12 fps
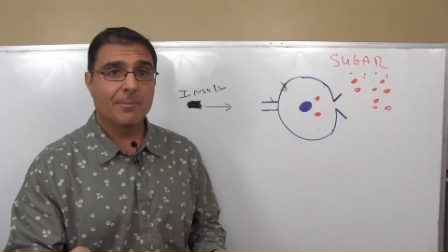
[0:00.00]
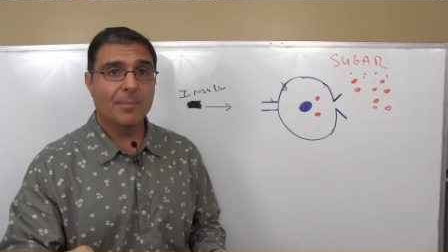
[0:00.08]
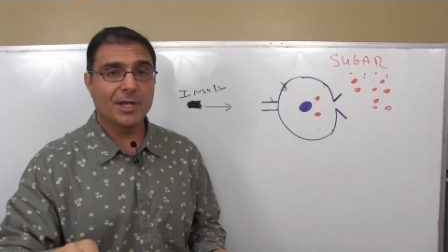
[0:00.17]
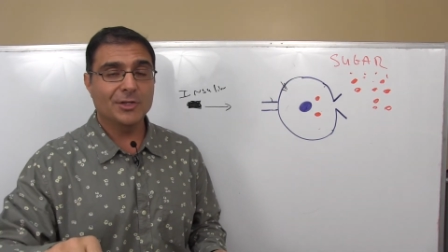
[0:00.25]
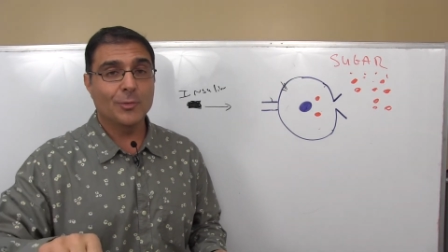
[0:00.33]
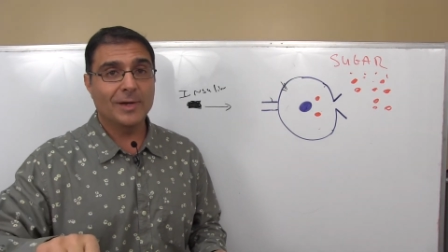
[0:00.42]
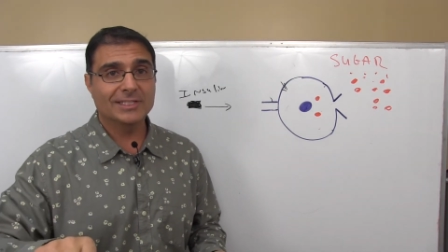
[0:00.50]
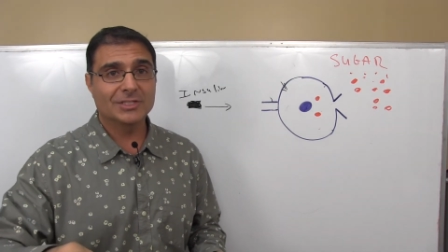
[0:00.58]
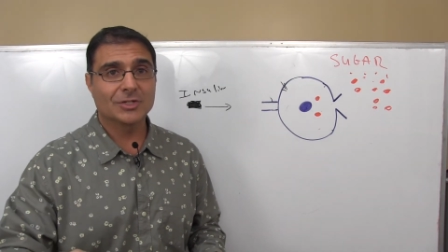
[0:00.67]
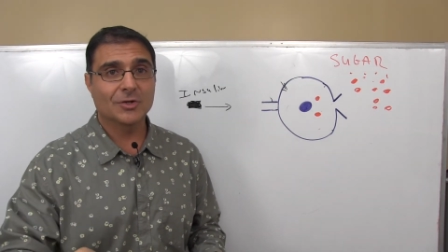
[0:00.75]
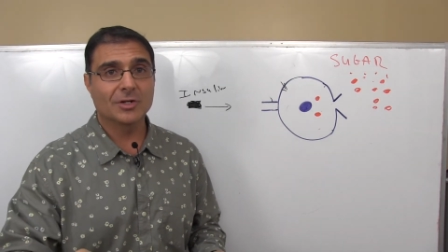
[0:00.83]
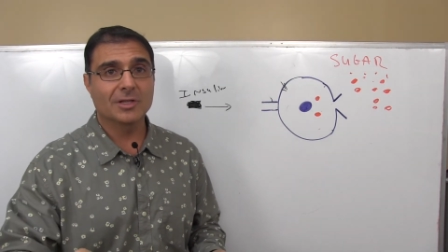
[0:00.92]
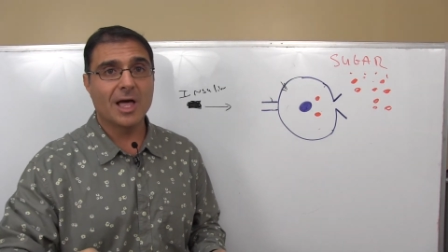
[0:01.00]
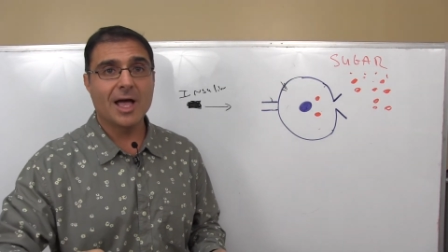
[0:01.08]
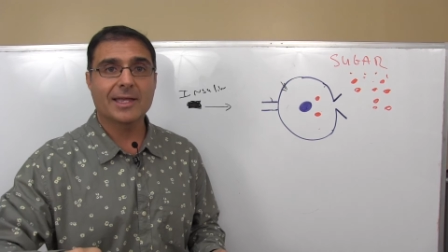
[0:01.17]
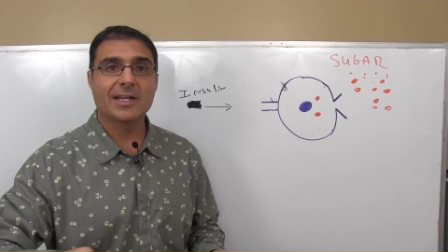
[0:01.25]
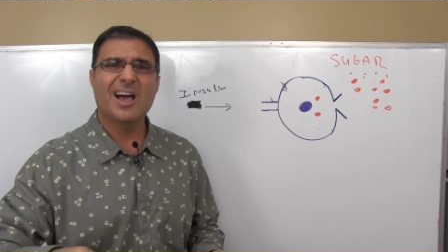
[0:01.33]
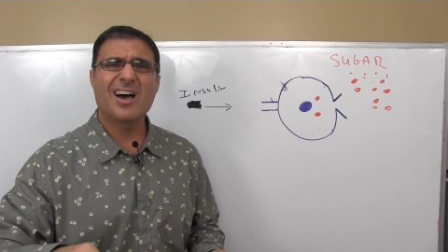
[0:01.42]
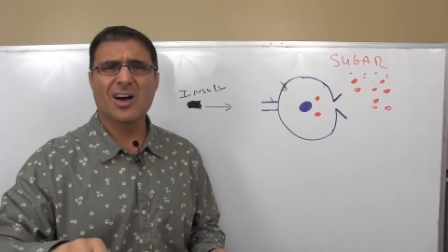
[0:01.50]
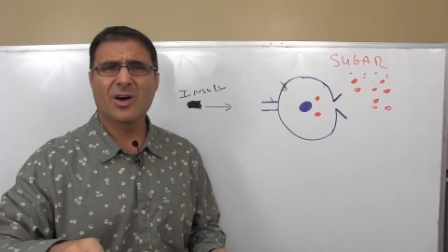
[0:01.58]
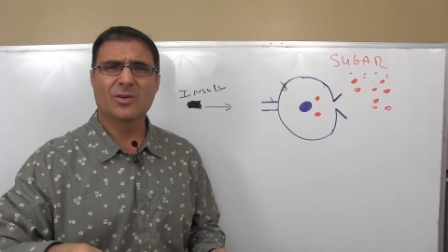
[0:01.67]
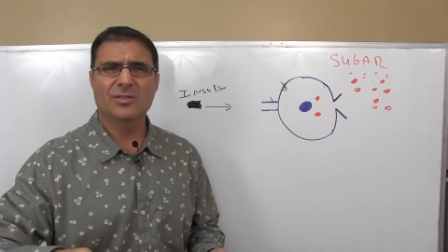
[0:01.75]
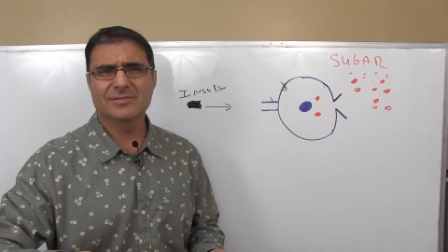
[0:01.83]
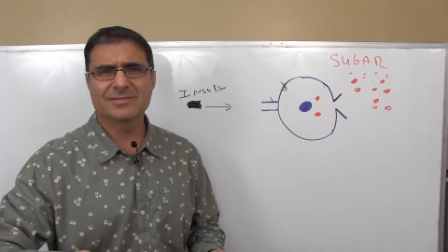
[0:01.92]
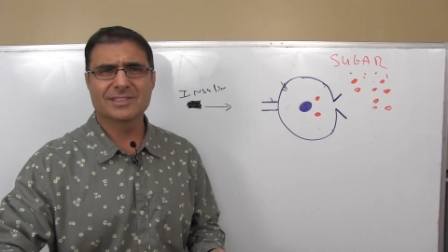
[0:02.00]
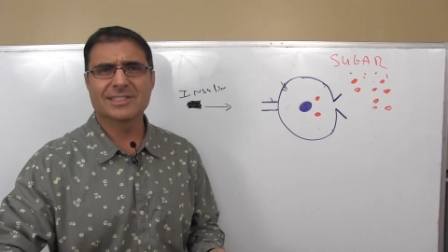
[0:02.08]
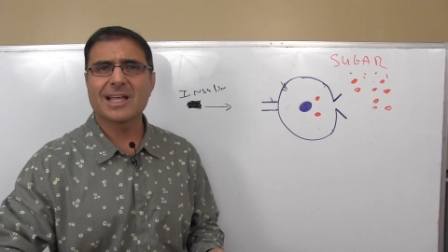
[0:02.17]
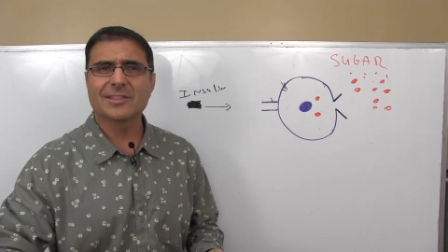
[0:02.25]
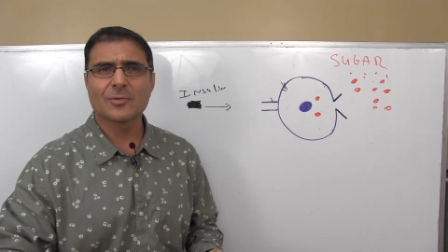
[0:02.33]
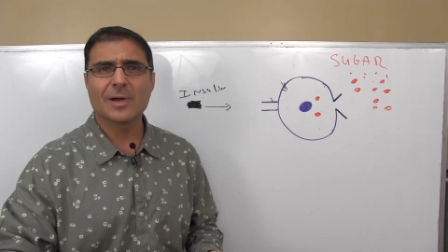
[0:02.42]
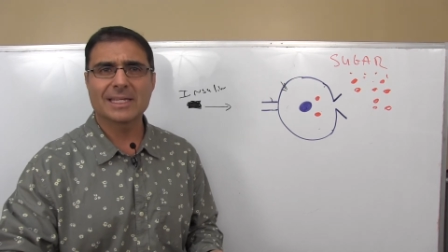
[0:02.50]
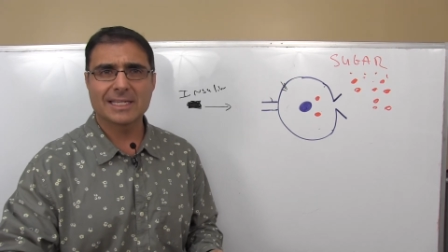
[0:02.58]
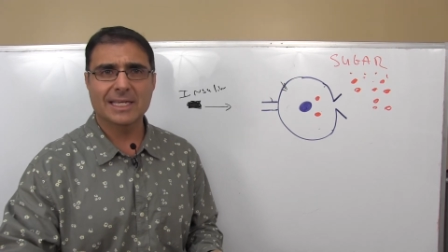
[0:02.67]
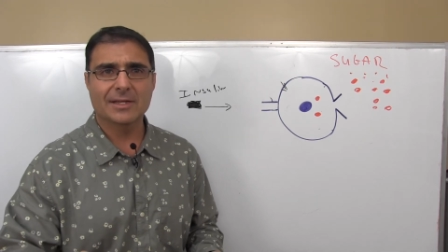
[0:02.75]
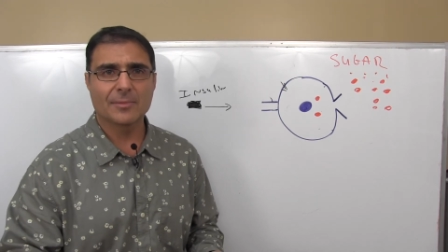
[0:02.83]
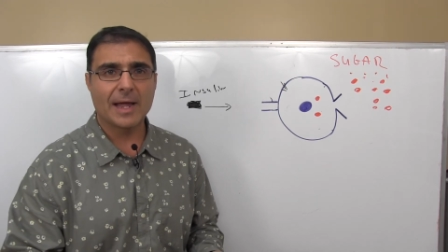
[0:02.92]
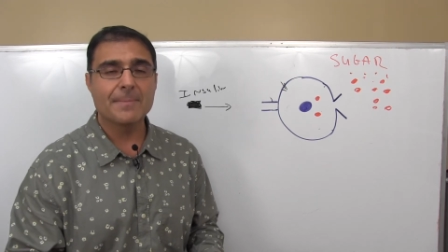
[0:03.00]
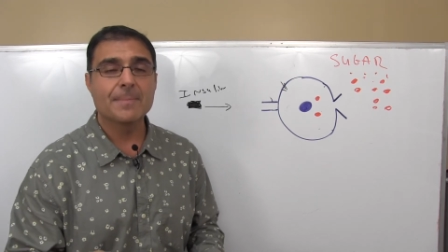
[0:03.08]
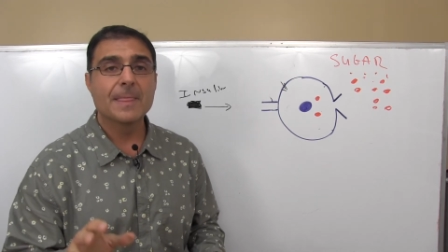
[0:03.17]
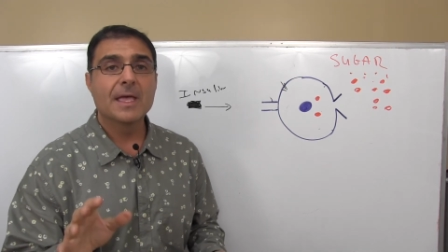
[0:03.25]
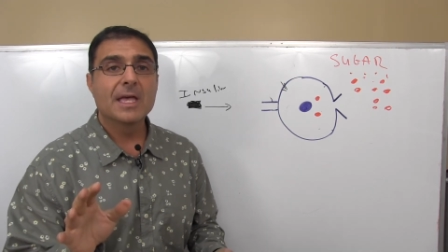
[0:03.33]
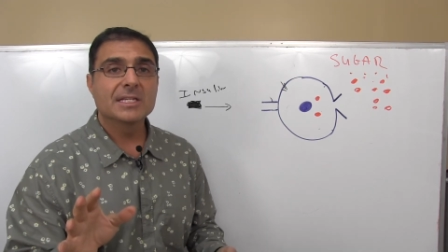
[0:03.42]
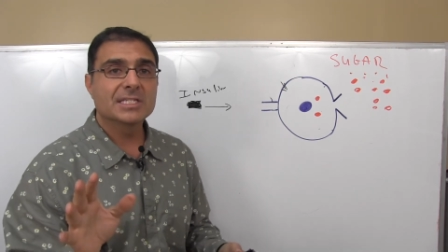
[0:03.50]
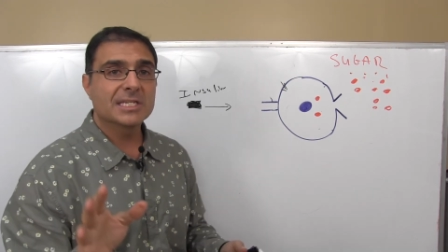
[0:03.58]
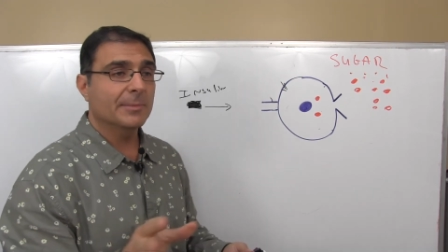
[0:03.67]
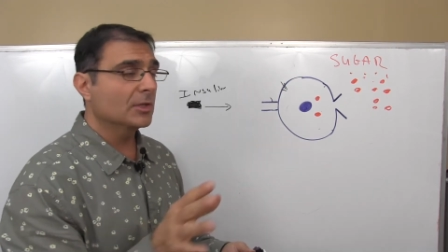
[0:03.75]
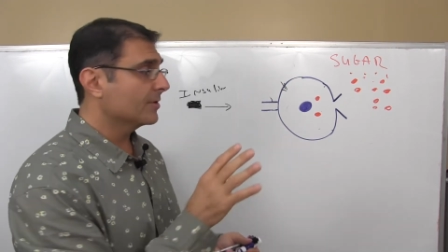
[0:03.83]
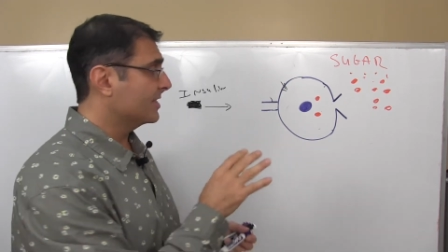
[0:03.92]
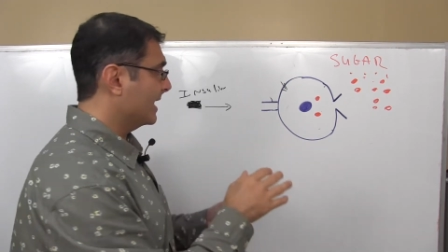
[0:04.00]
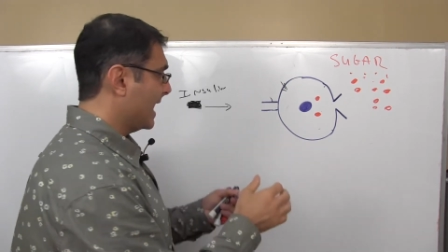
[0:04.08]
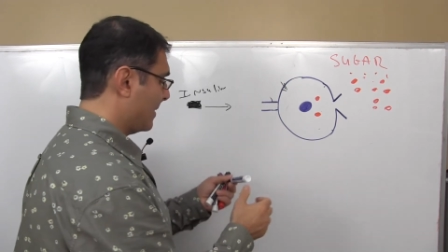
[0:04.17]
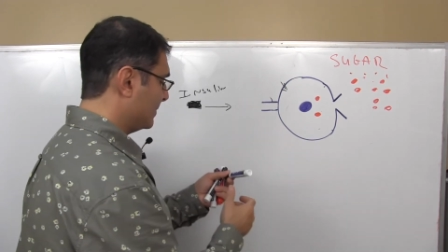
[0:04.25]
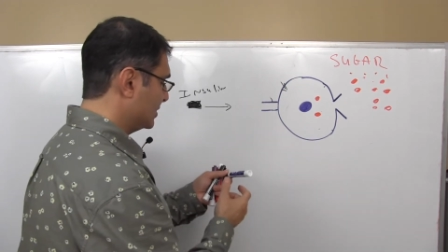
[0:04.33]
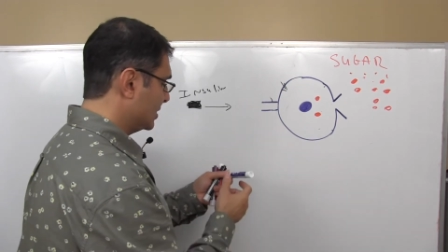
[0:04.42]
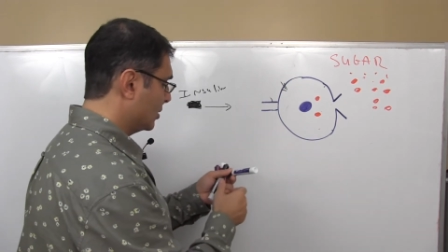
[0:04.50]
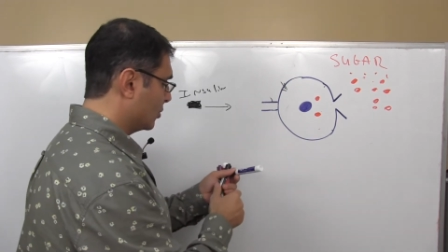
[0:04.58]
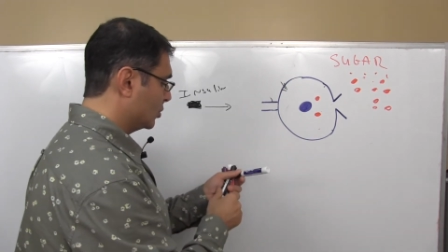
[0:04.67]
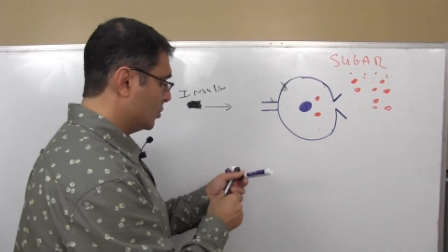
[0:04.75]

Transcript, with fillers: but you went to turn the lock and, oh, not the right key, right? Similar thing happens here.